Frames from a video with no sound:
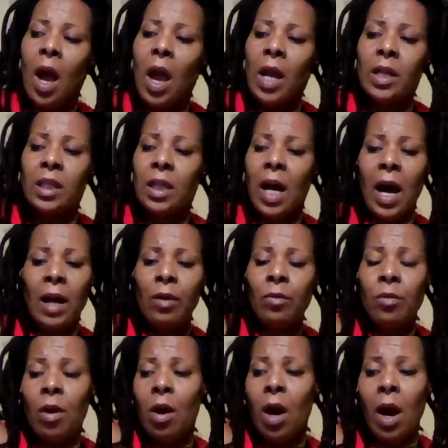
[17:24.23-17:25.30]
I don't
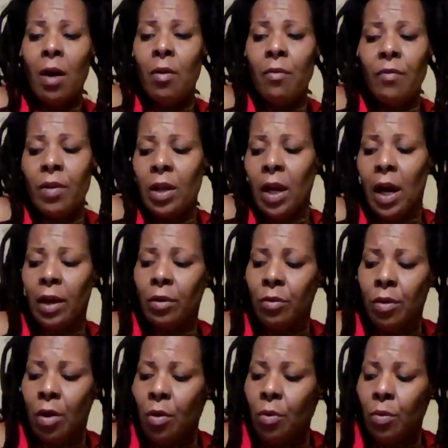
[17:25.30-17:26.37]

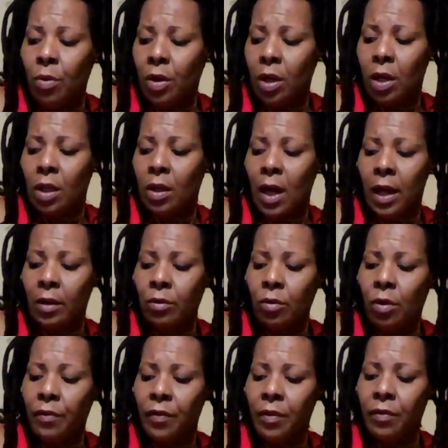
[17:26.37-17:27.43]
know
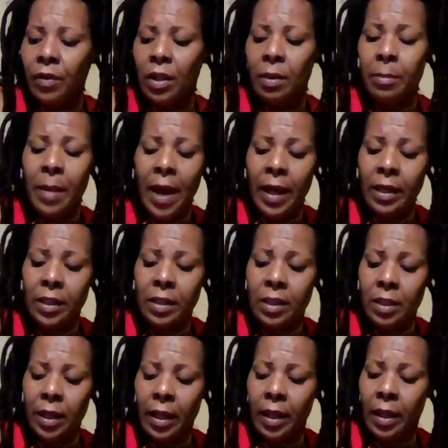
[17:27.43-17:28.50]
if it really matters,
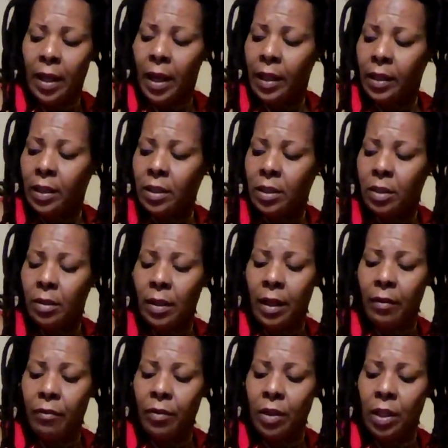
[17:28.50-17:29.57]
like, at this, like,
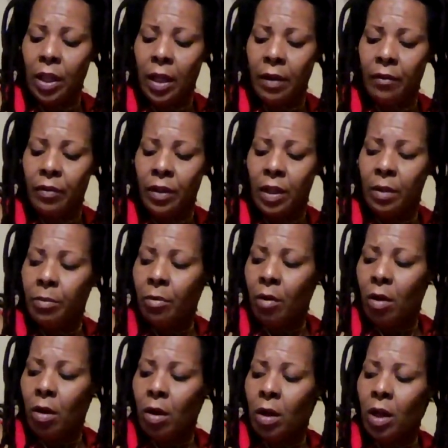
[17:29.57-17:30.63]
really, if
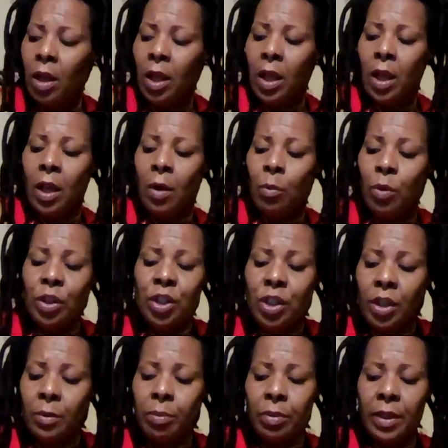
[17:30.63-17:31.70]
Libra, what
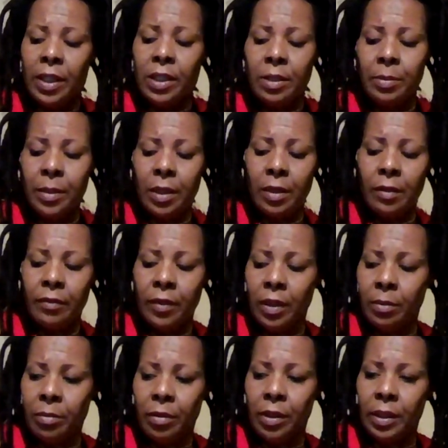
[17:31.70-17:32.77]
your placement of
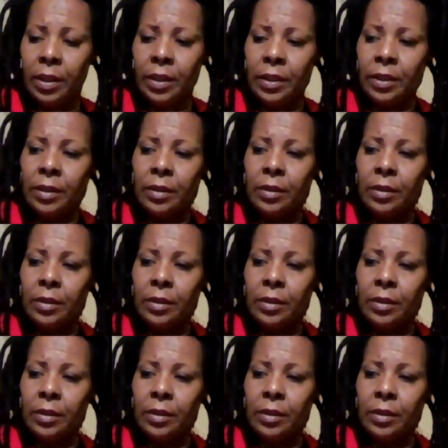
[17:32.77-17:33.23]
Libra is.